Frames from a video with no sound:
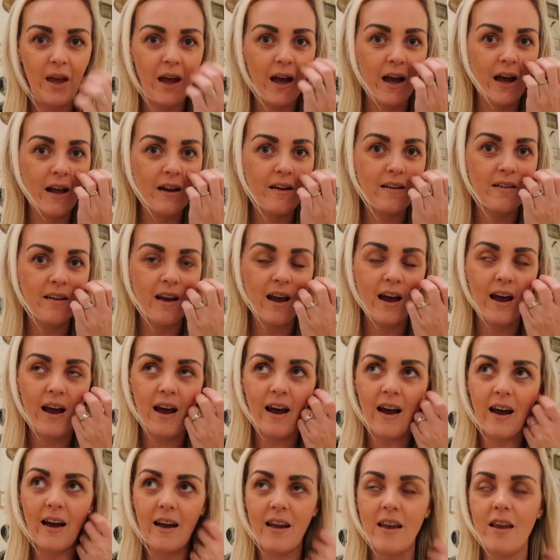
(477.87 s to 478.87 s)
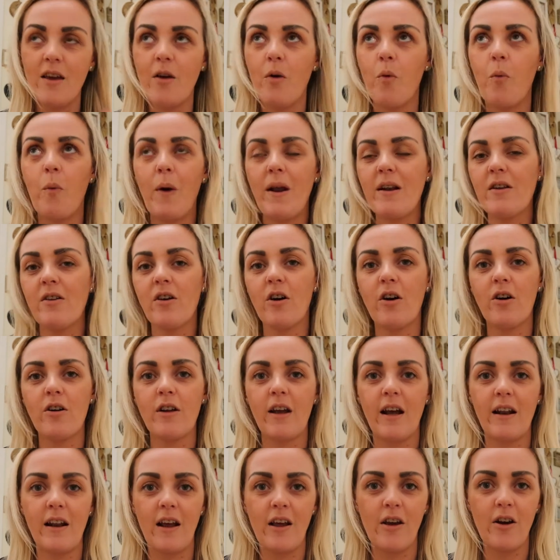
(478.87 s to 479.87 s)
and I went
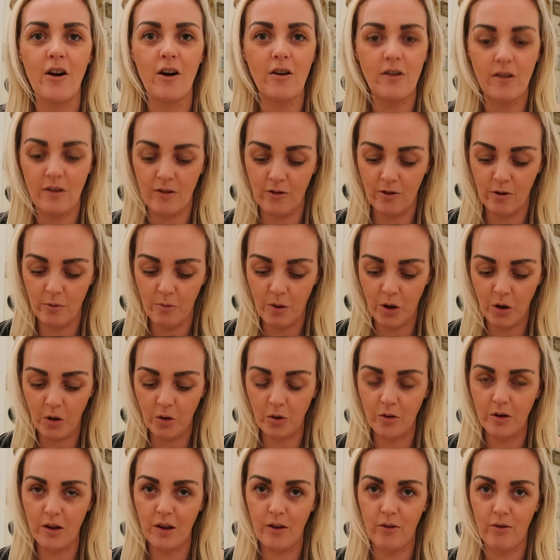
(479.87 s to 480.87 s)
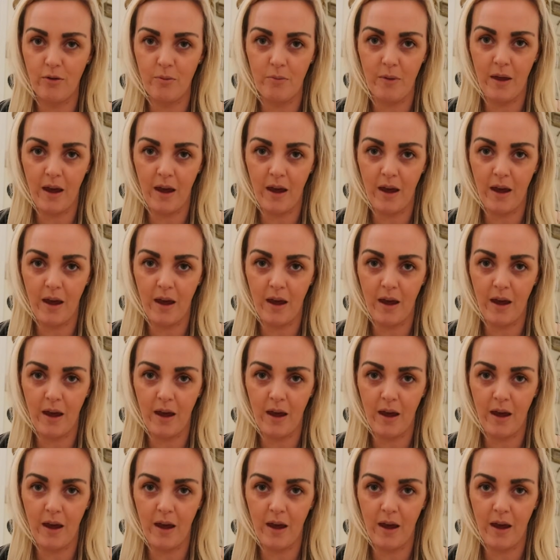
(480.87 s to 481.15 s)
on and I ordered some goodies from